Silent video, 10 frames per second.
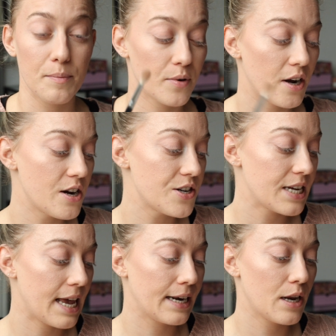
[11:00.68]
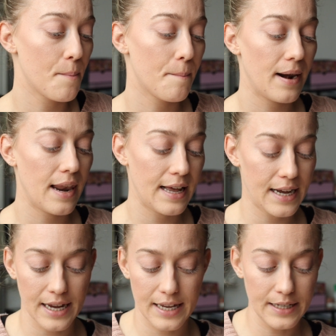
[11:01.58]
brush and
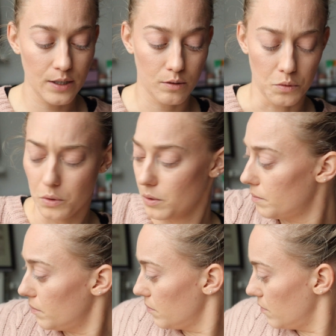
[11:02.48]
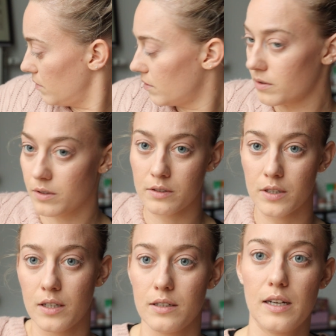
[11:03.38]
apply. Ooh,
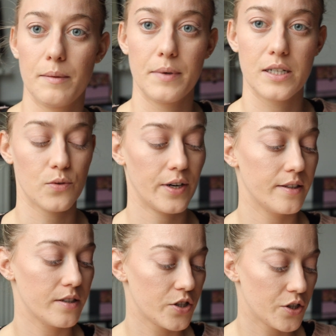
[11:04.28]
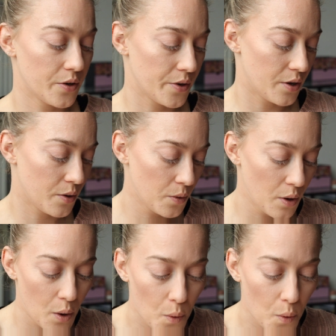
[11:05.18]
let me try to show you